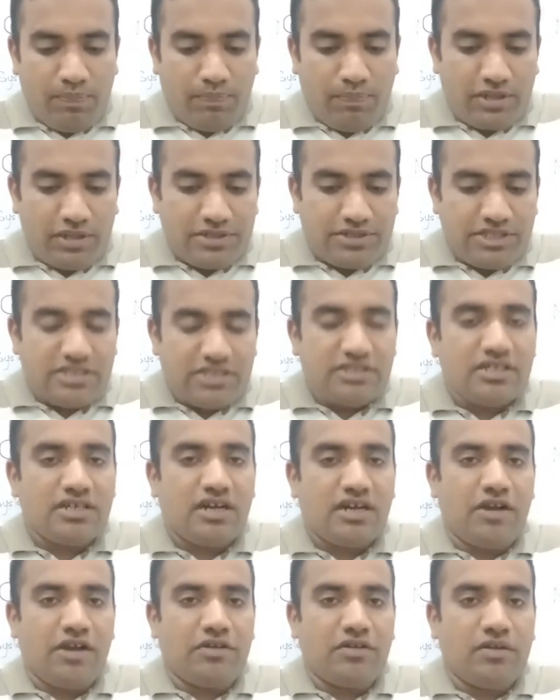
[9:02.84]
merging
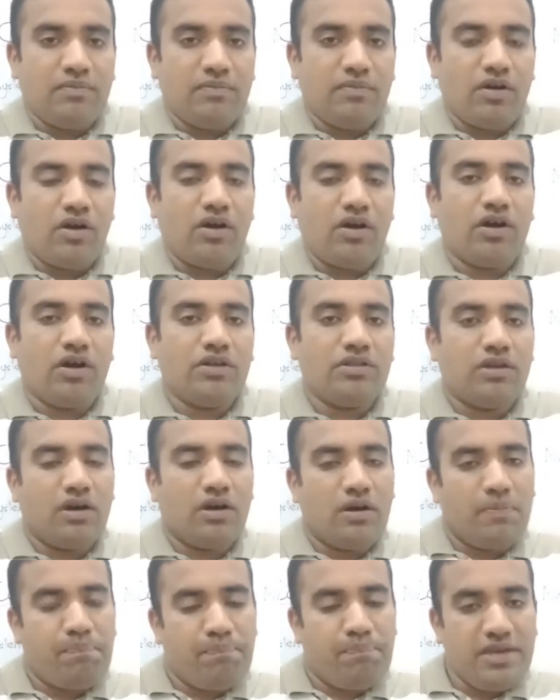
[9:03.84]
the item on
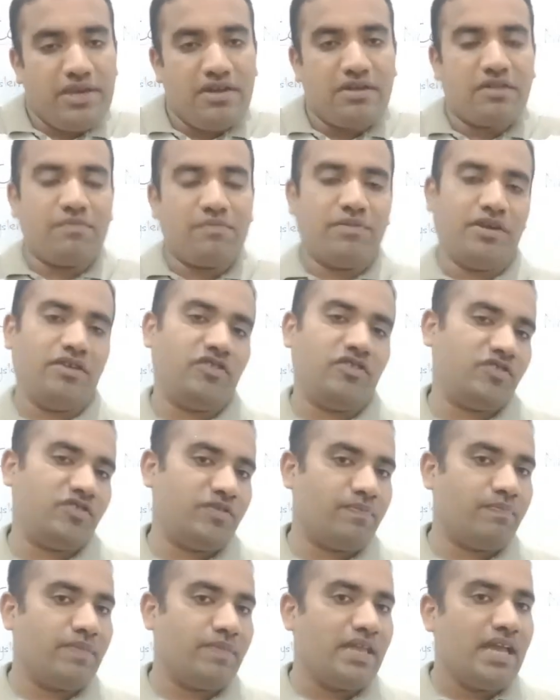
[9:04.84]
a pair base.
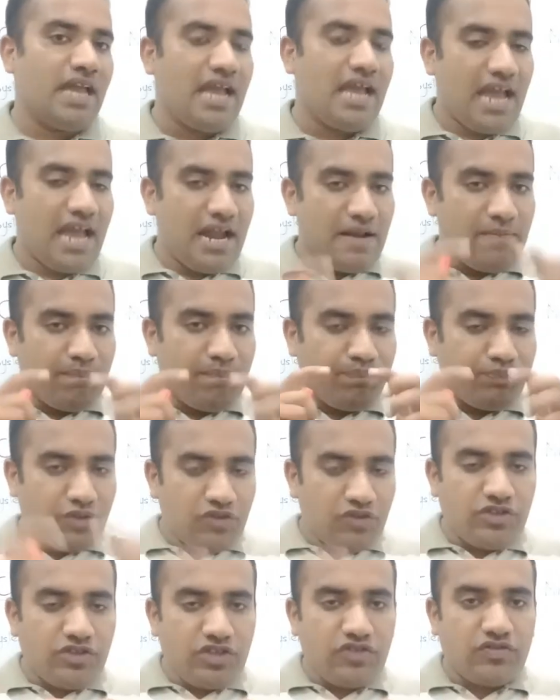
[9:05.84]
And
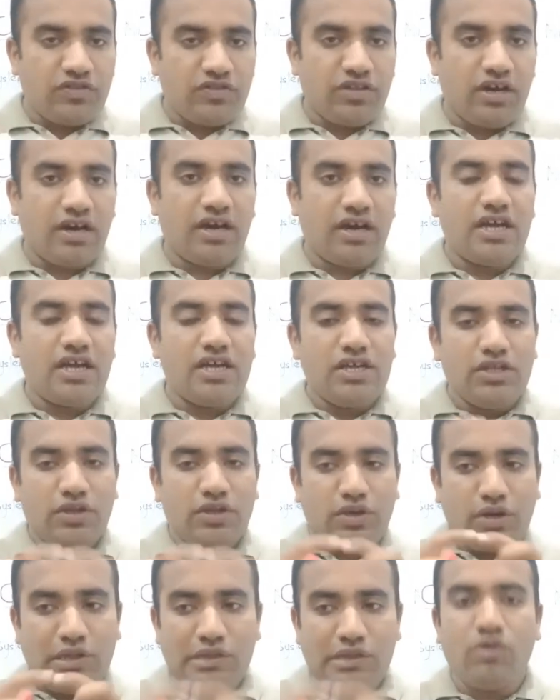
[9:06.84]
this is the
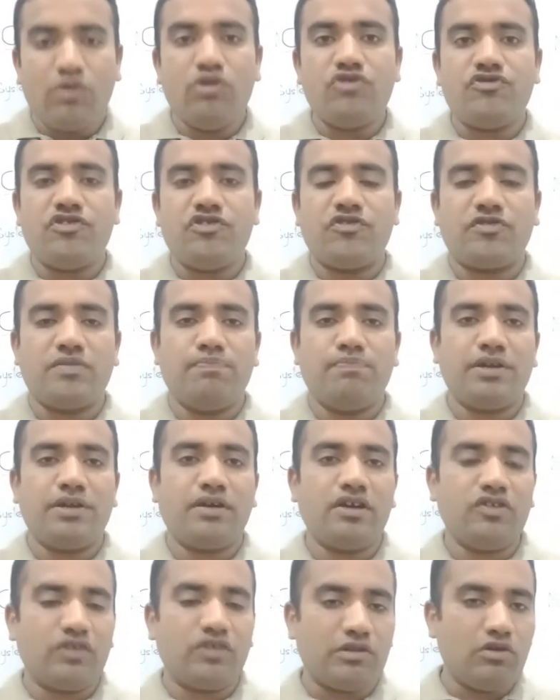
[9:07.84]
closed system,
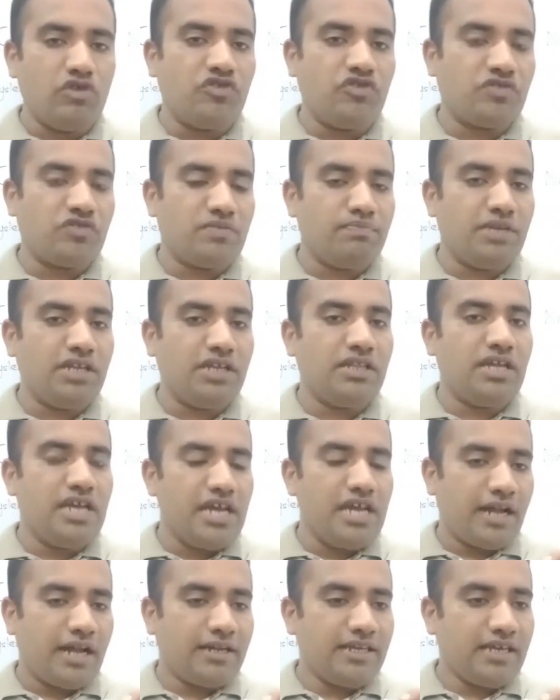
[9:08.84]
because closed system
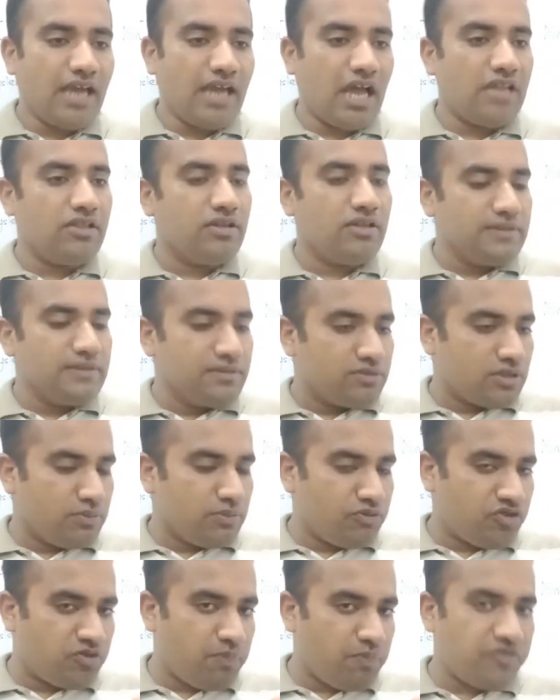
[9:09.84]
means it has
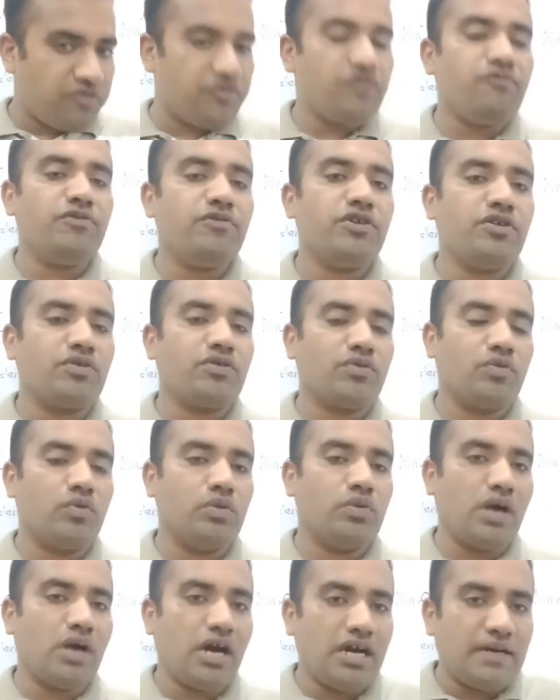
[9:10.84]
some specific
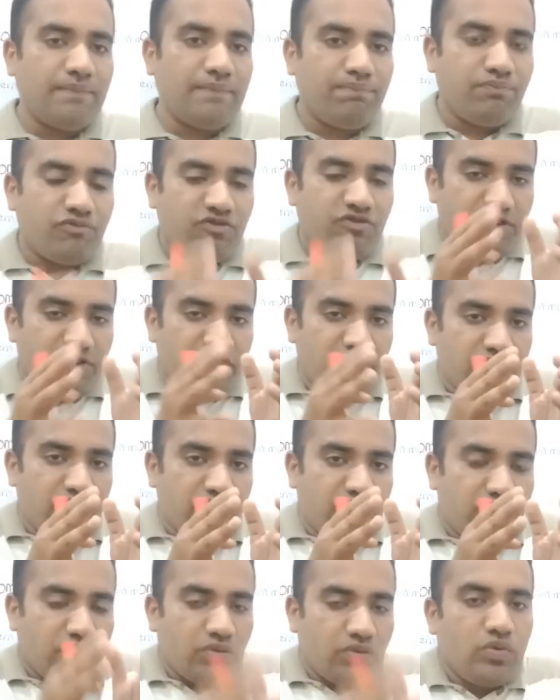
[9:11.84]
rule, and
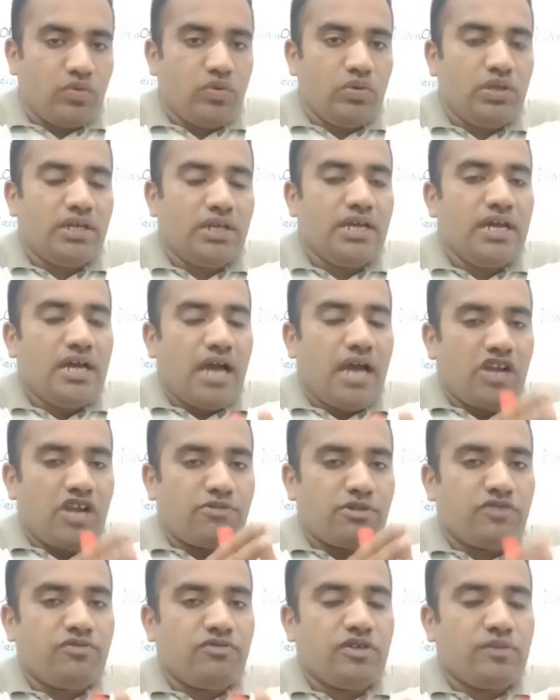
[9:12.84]
specific rule and
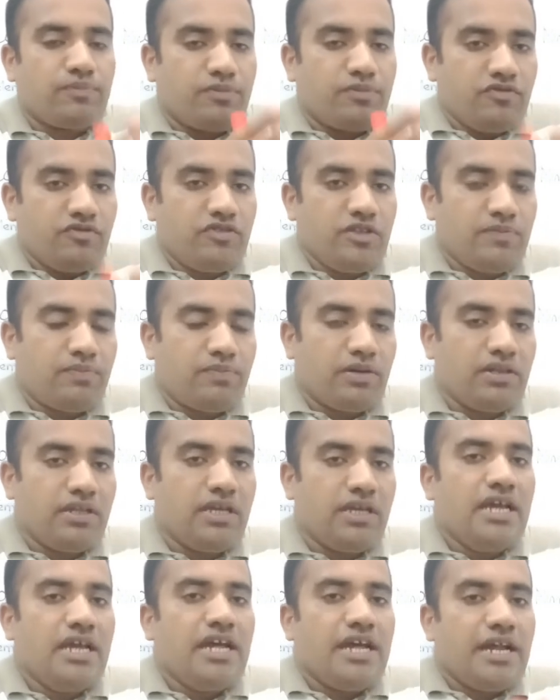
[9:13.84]
specific
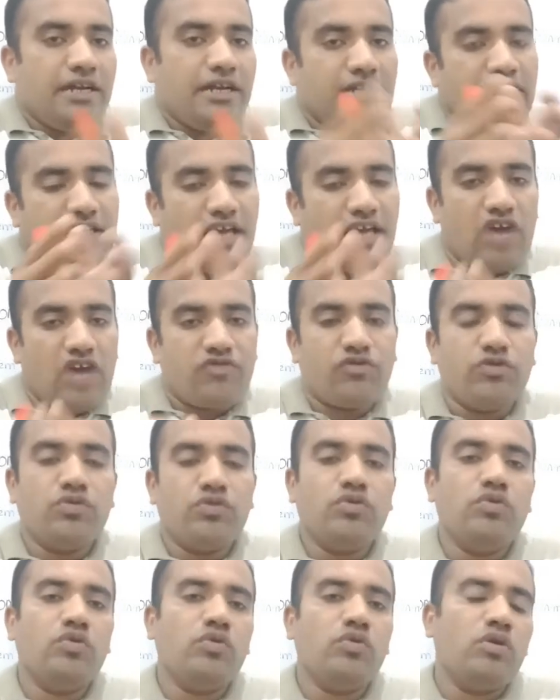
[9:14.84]
principle it has to
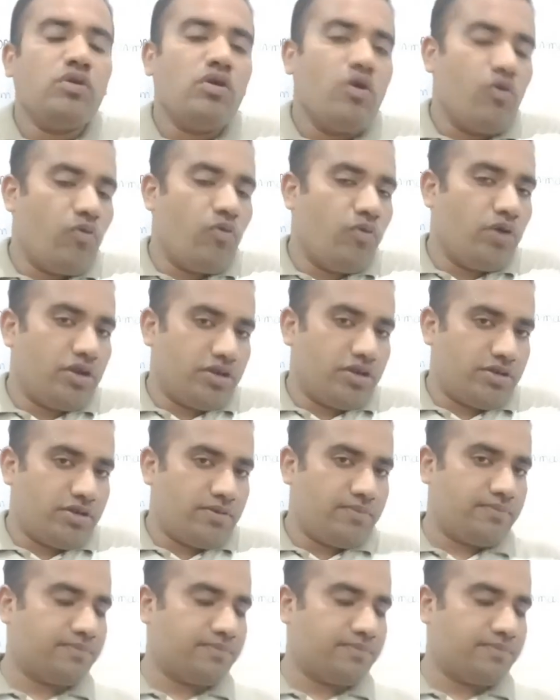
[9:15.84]
do work.